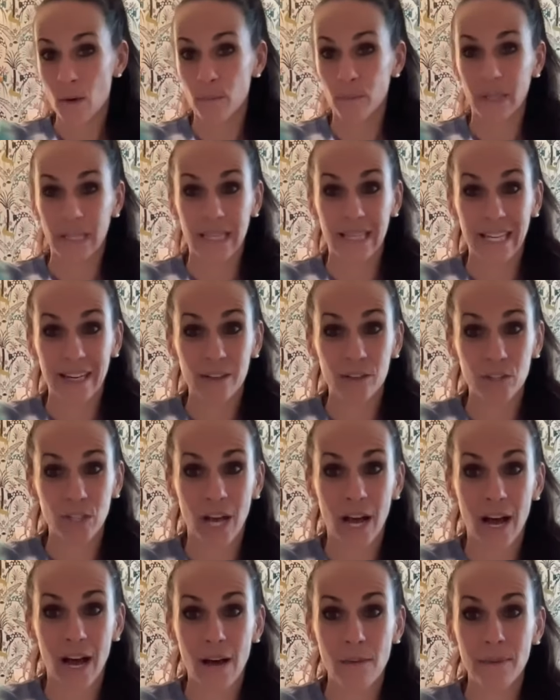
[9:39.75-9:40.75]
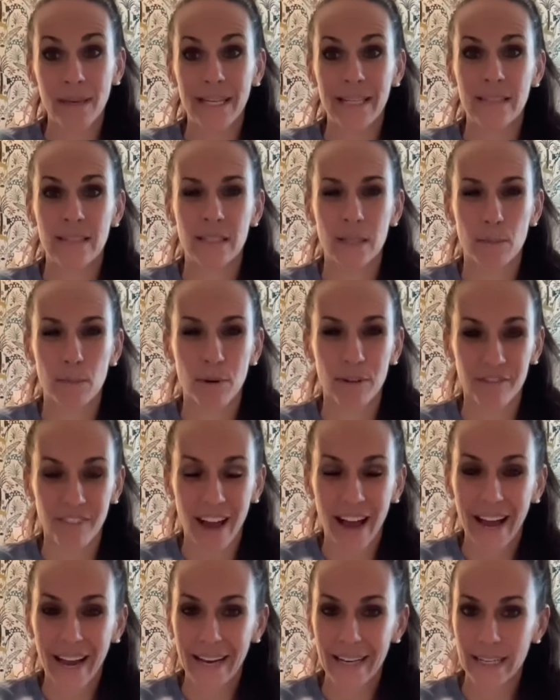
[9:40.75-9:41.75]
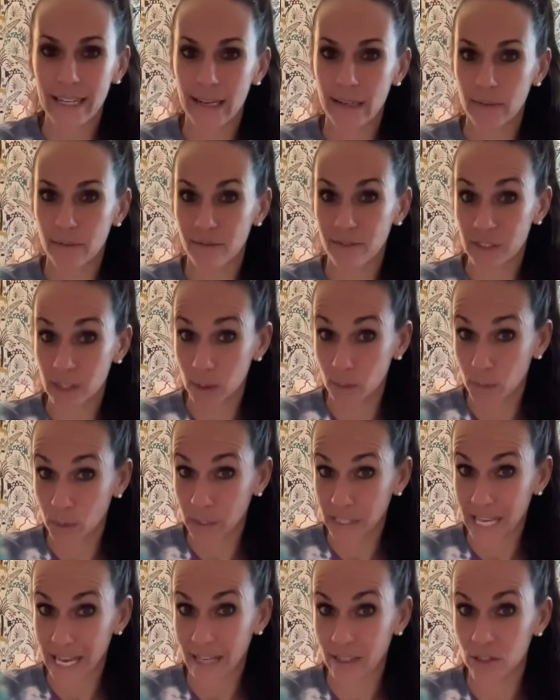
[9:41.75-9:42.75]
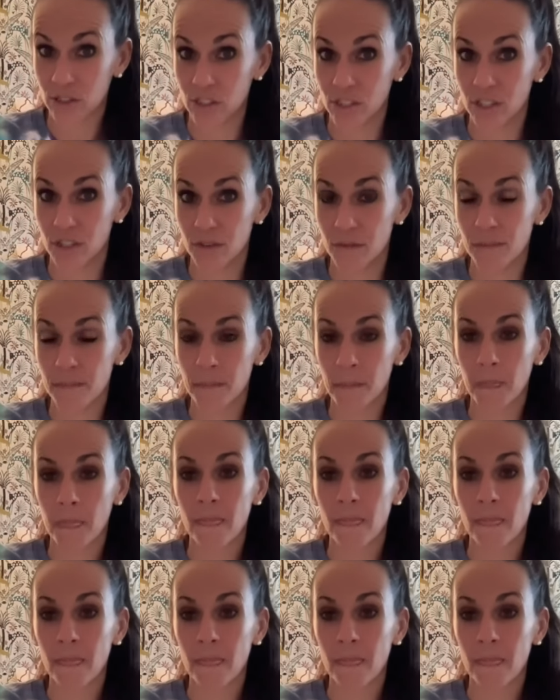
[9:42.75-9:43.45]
but their job is to provide and to protect you.